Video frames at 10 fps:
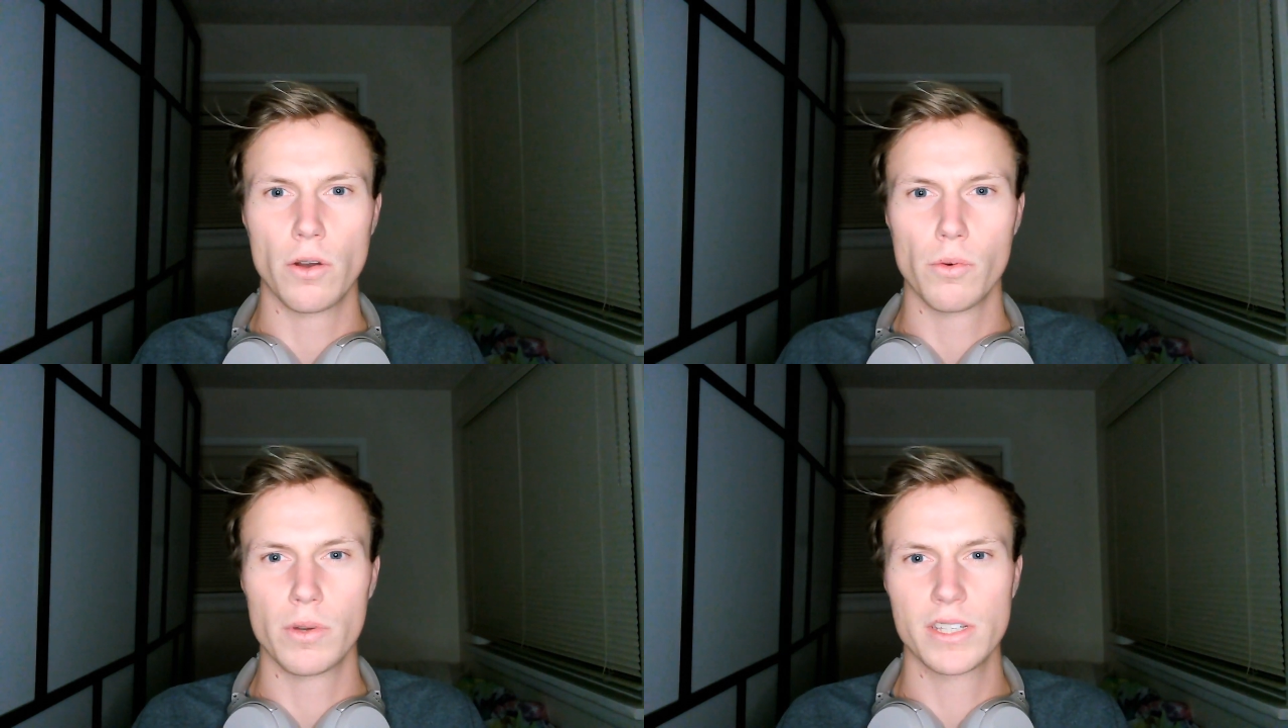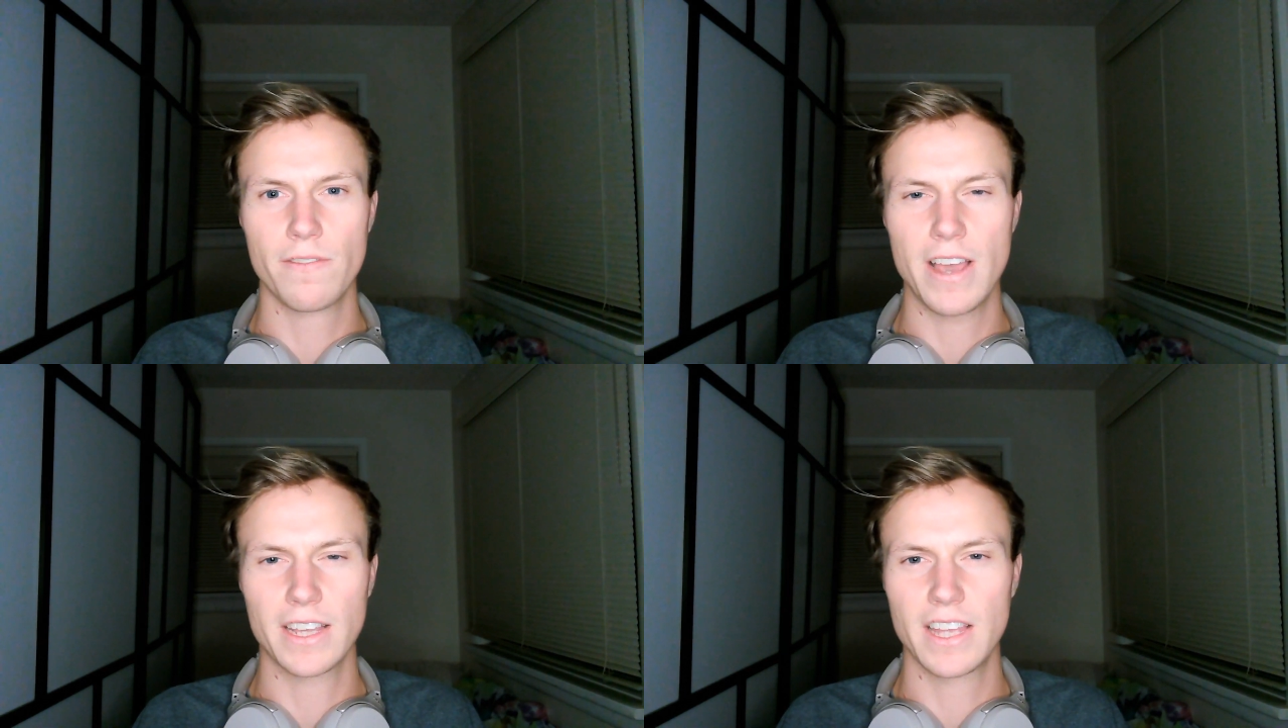was the
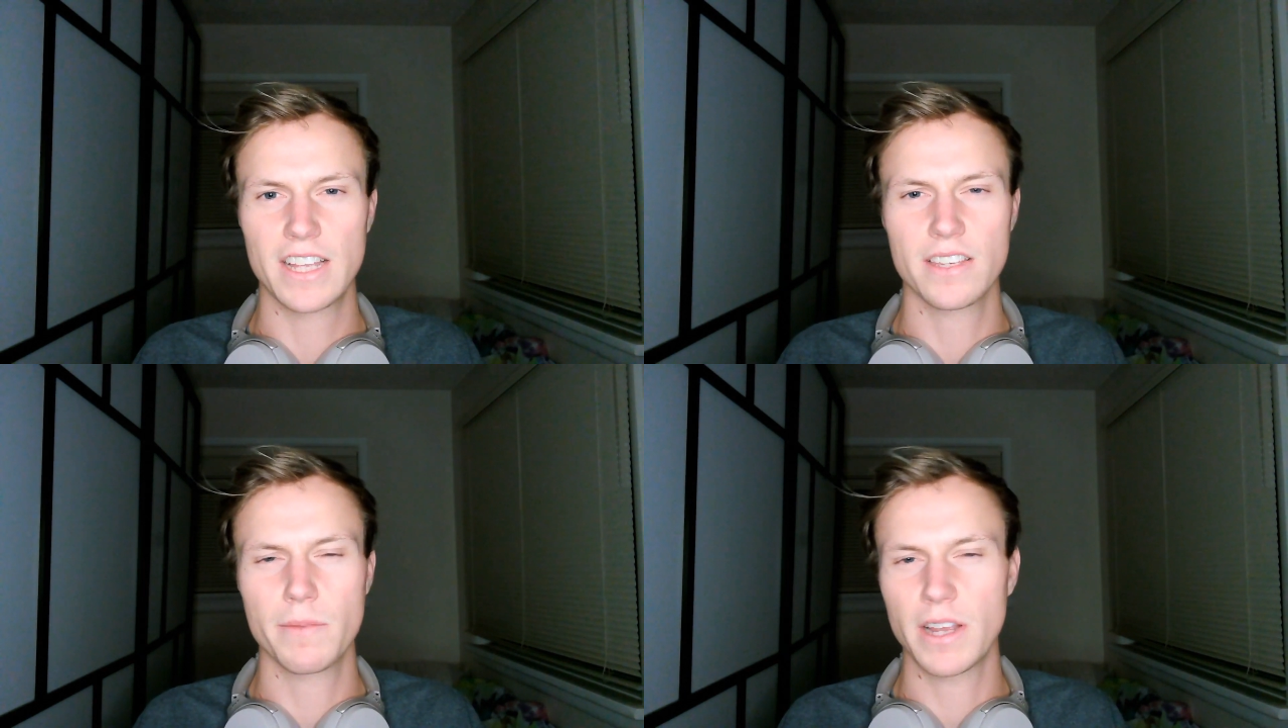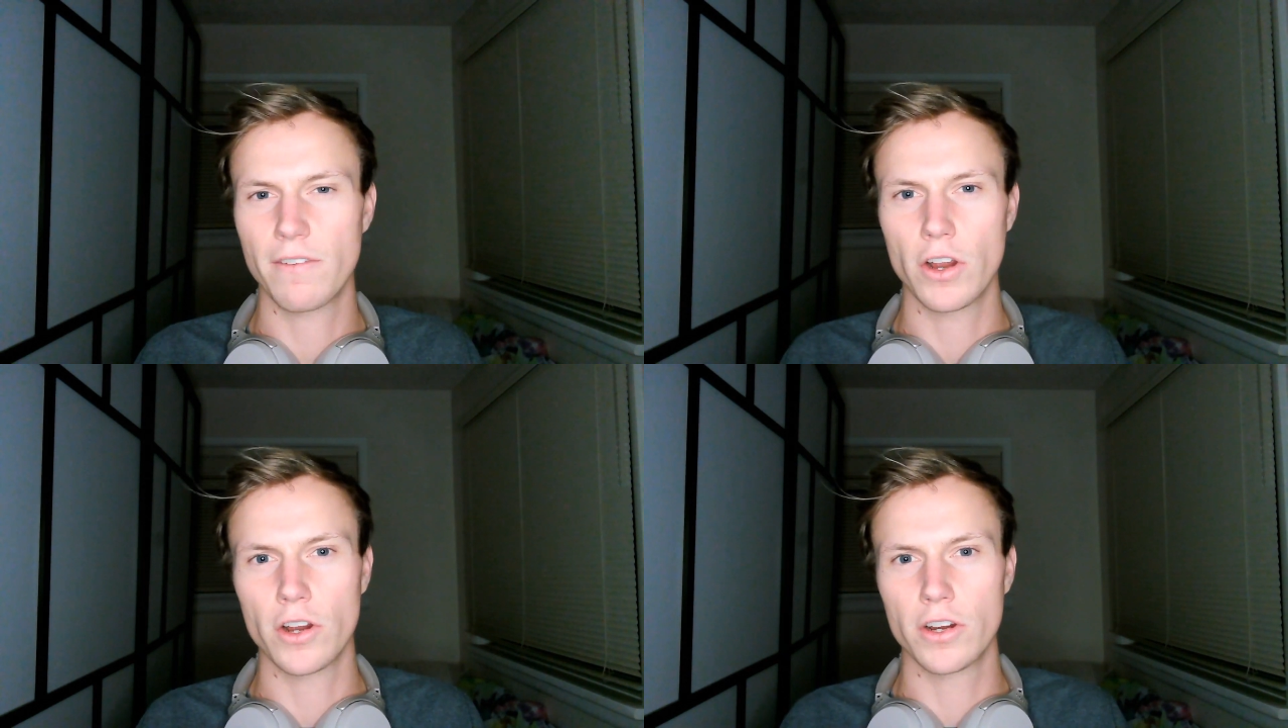fact that something I've
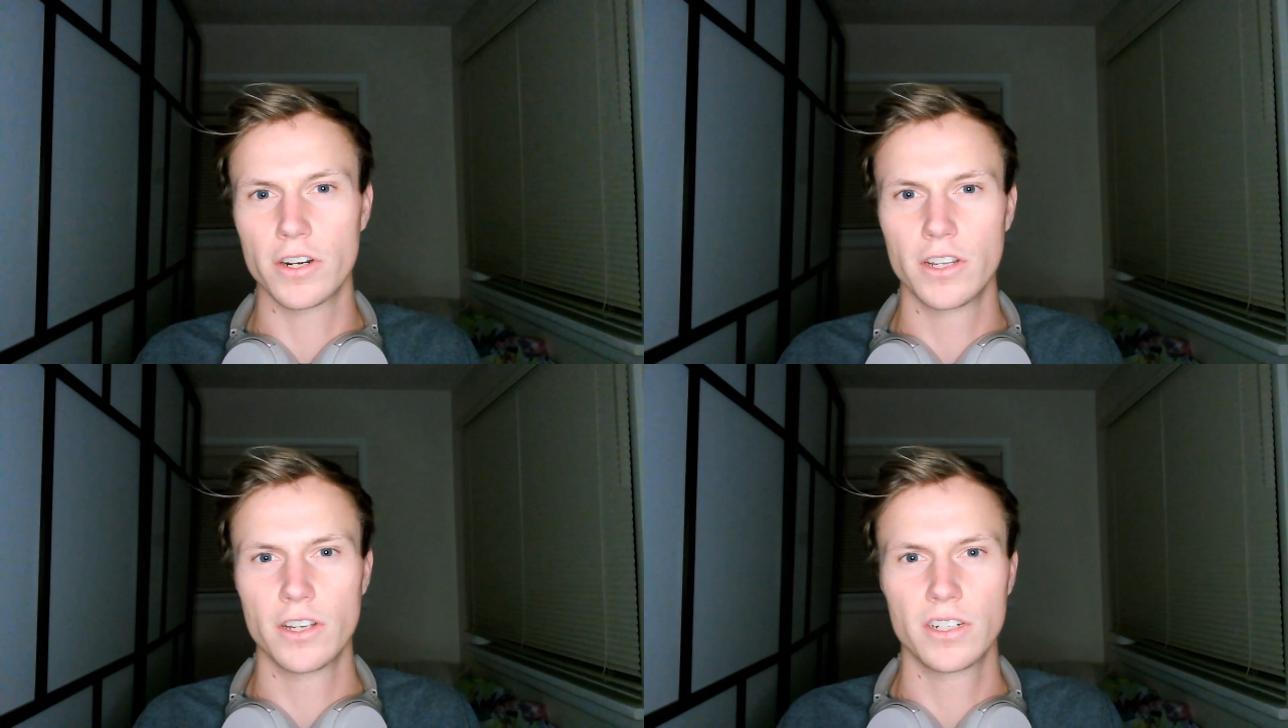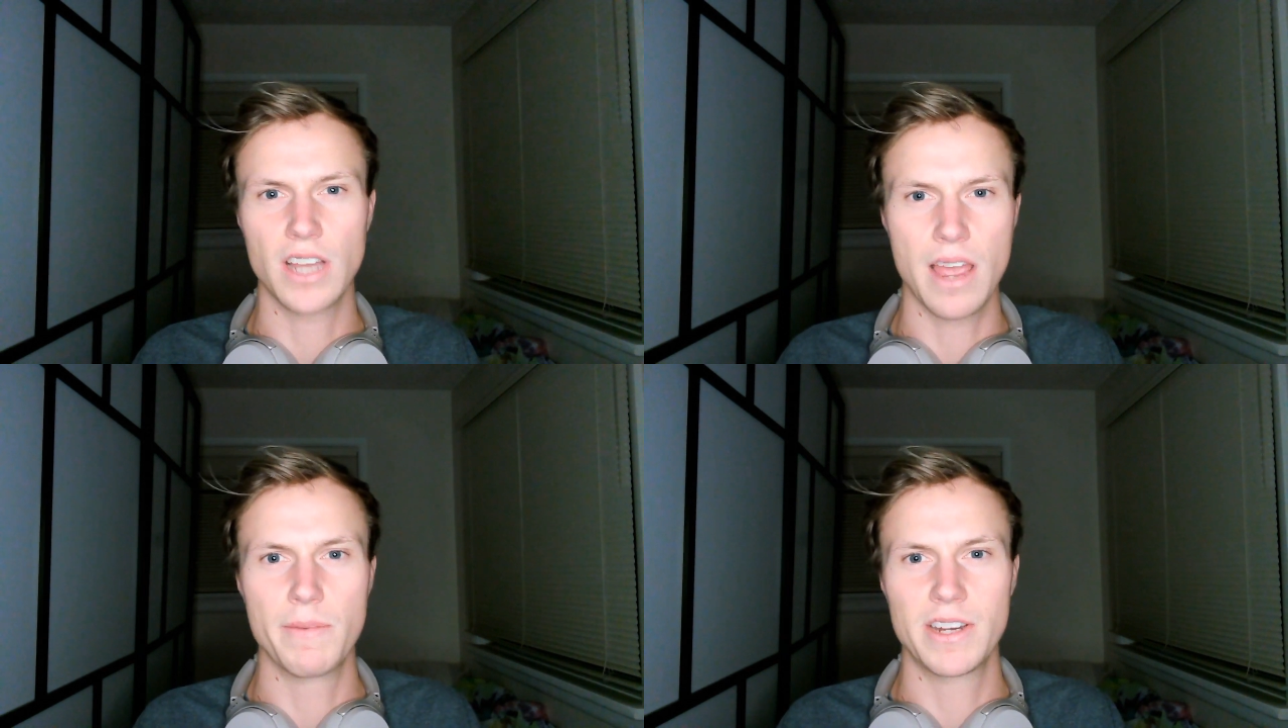heard
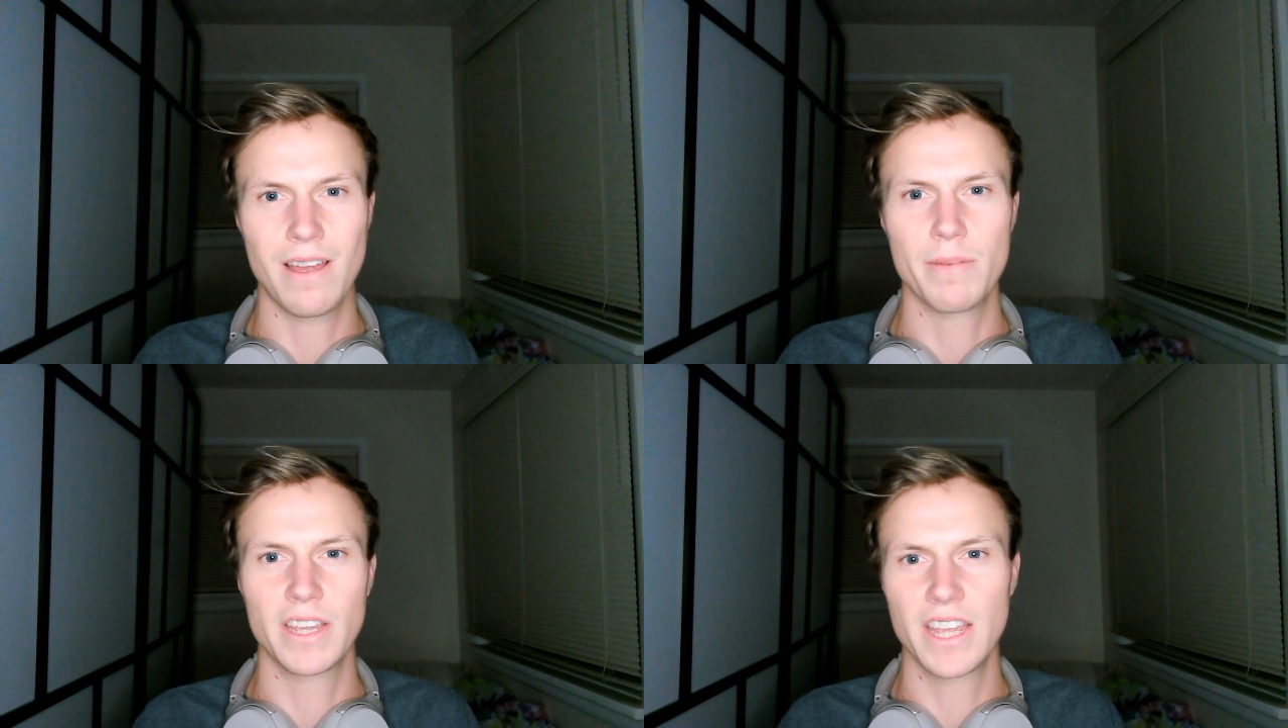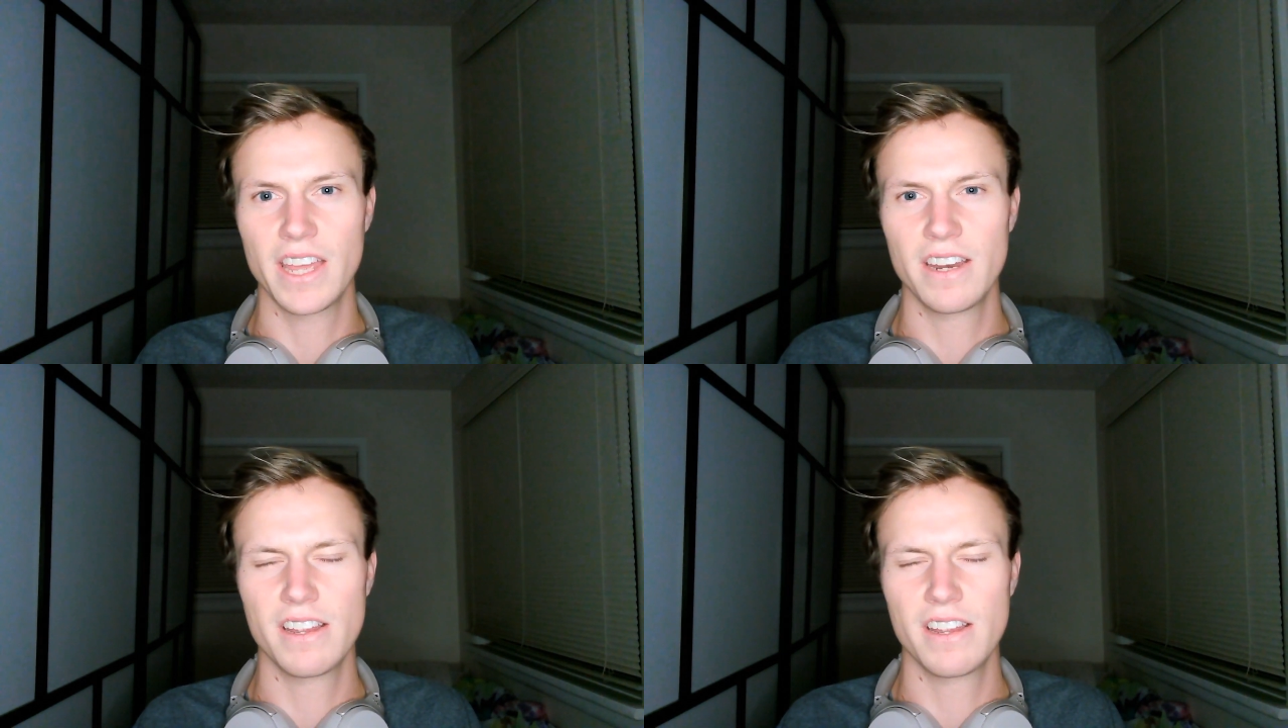time and time again